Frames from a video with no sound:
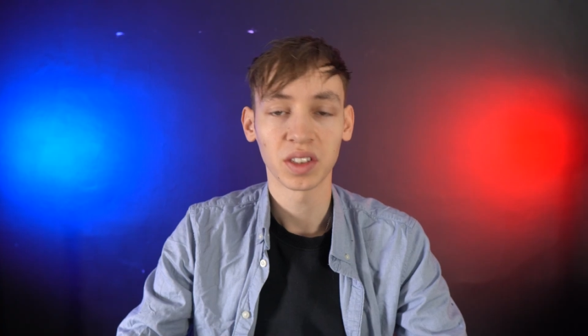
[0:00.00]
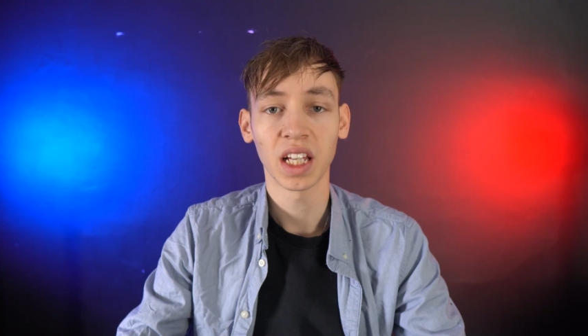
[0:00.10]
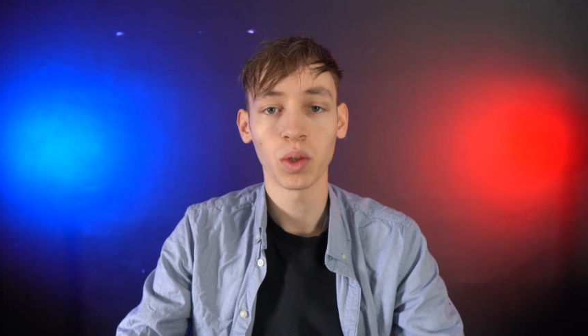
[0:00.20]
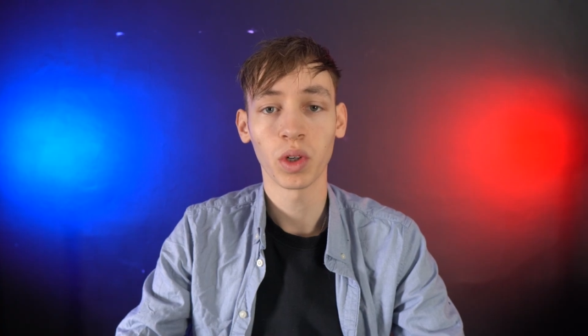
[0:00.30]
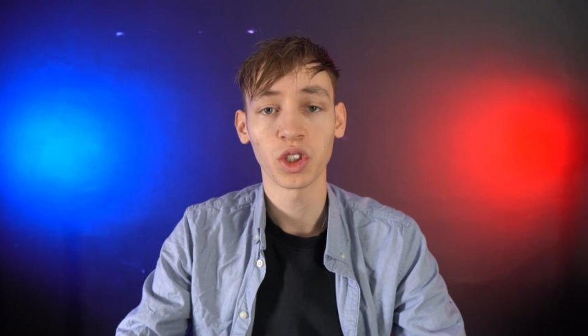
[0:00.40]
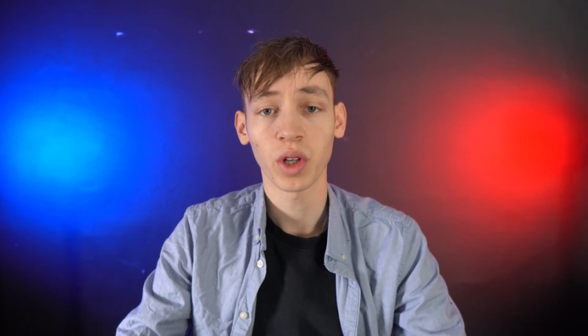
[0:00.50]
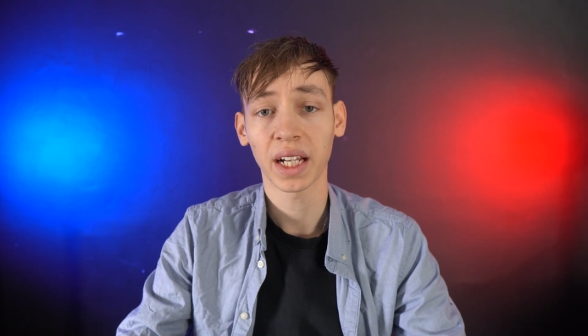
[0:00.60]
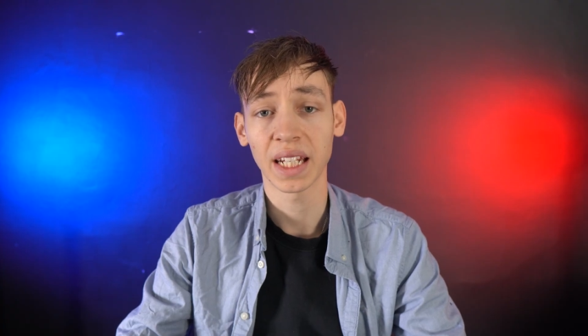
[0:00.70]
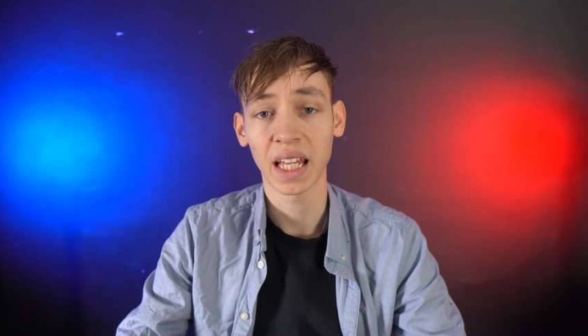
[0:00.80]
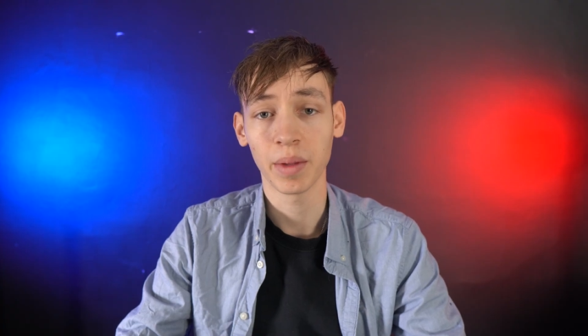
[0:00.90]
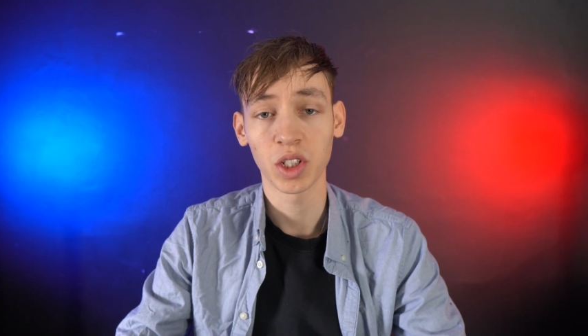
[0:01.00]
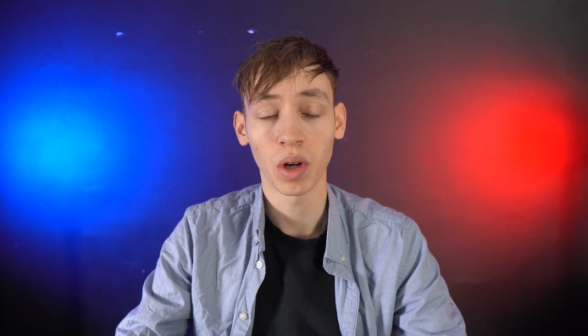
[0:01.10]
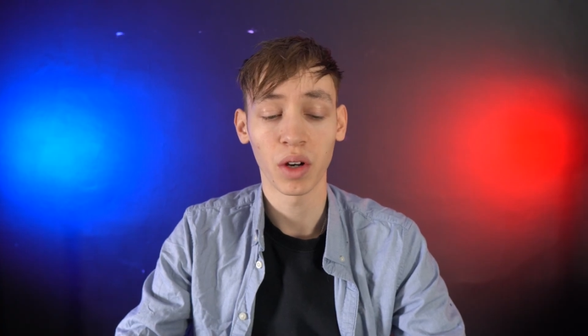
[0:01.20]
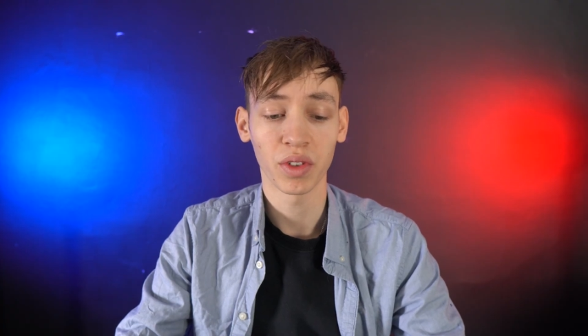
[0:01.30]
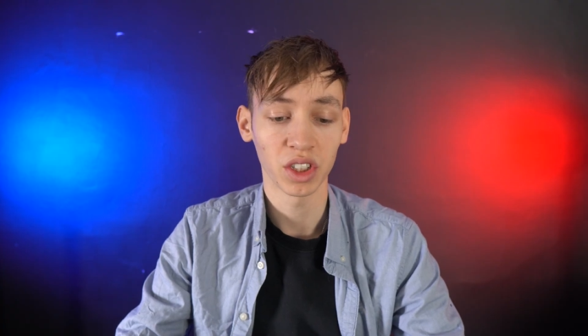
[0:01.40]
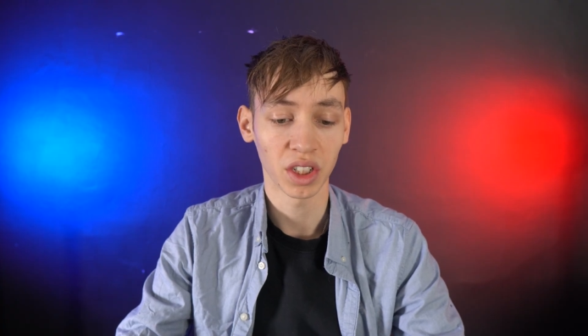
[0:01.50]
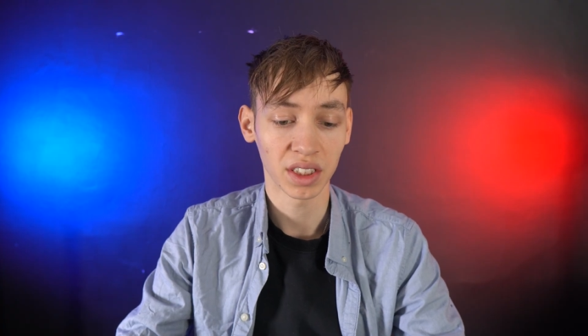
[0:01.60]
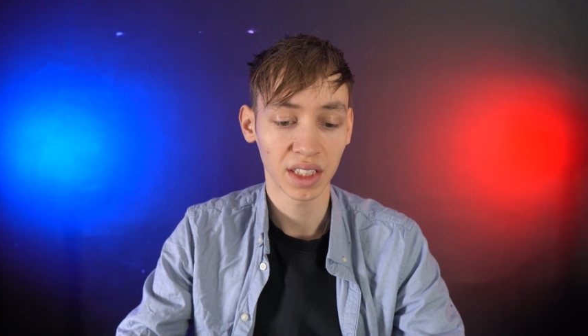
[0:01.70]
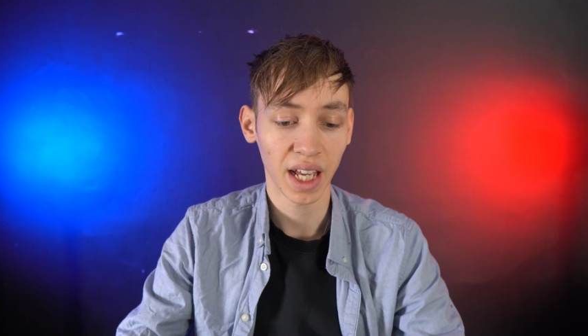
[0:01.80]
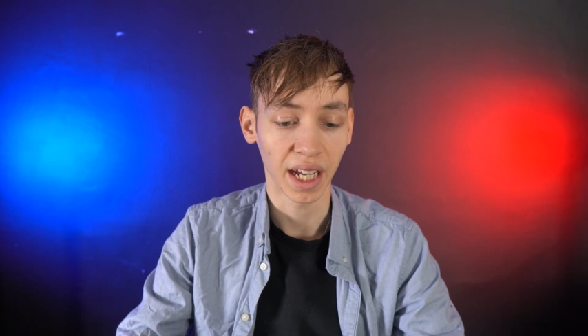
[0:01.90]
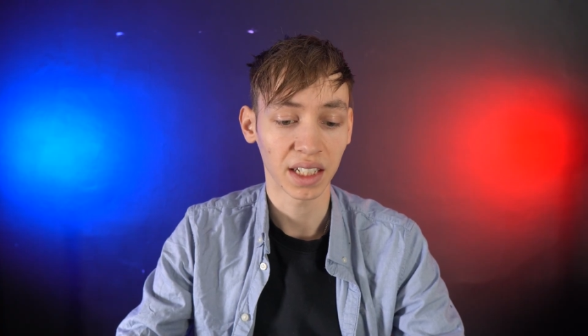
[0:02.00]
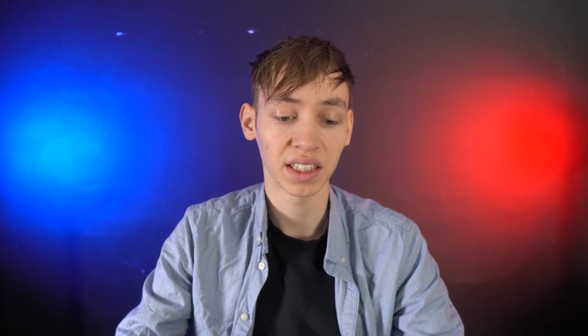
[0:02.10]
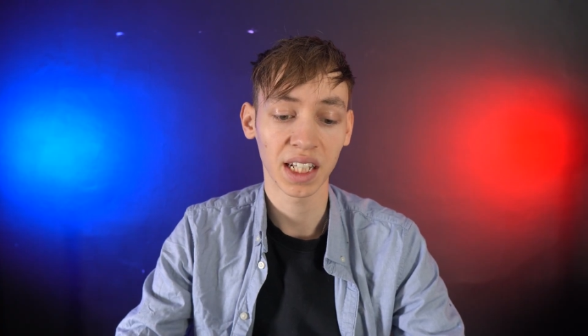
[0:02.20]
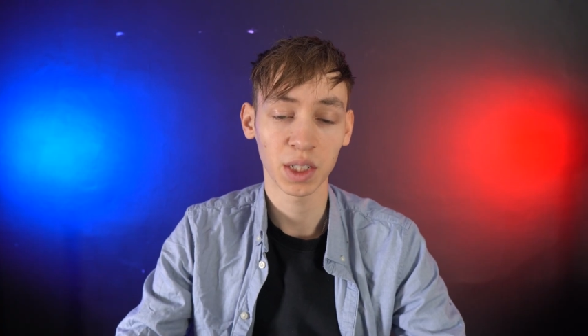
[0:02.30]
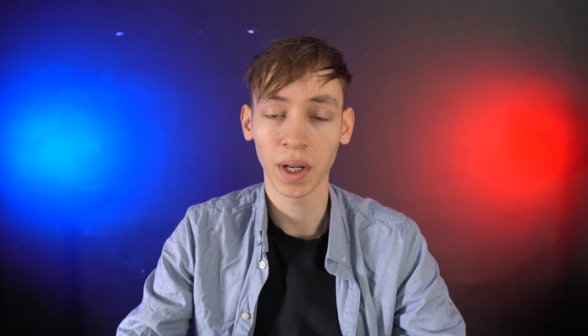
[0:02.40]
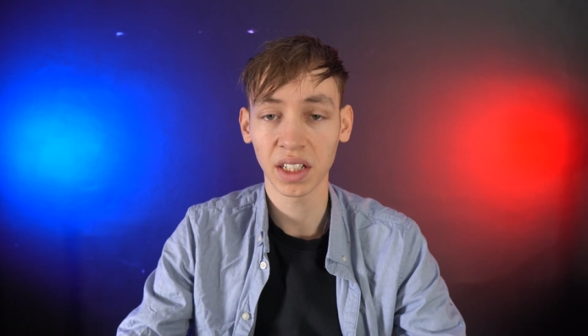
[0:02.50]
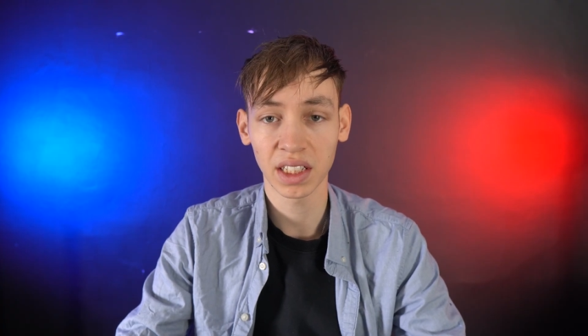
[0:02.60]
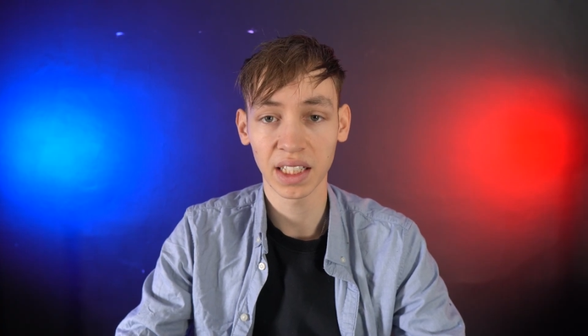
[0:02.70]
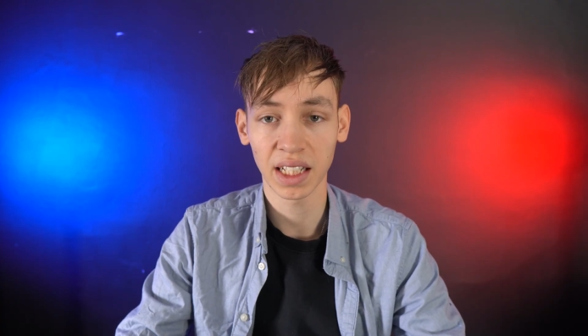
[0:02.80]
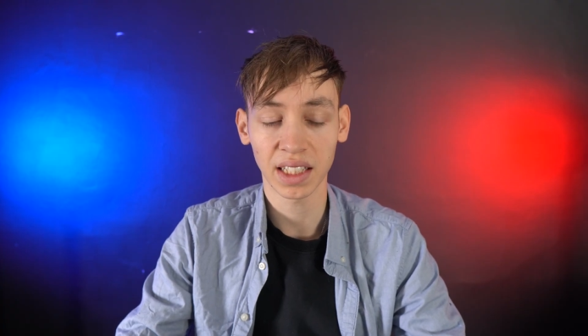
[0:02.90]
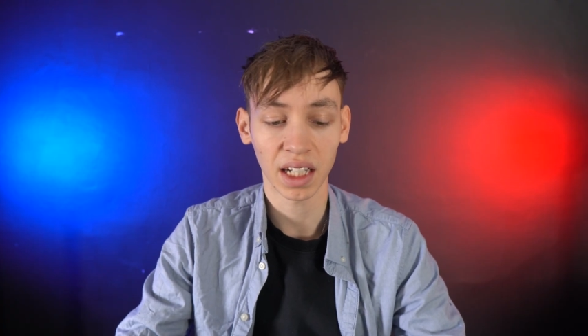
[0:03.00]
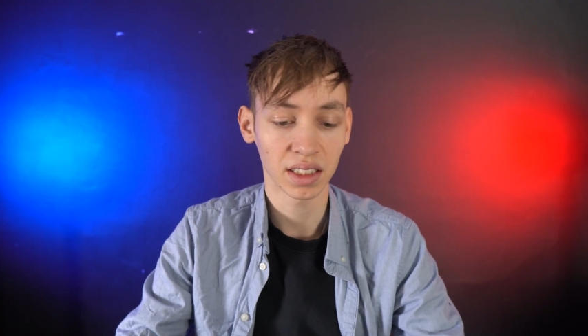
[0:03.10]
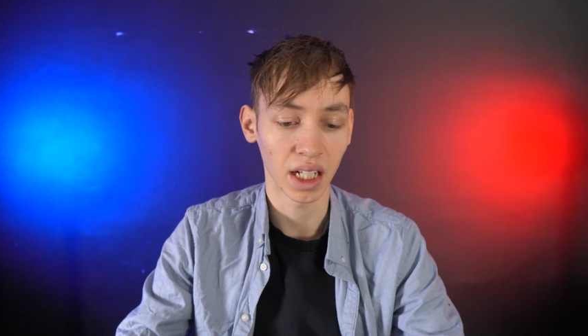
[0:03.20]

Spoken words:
So say you want to track an image rather than just text. It's basically the exact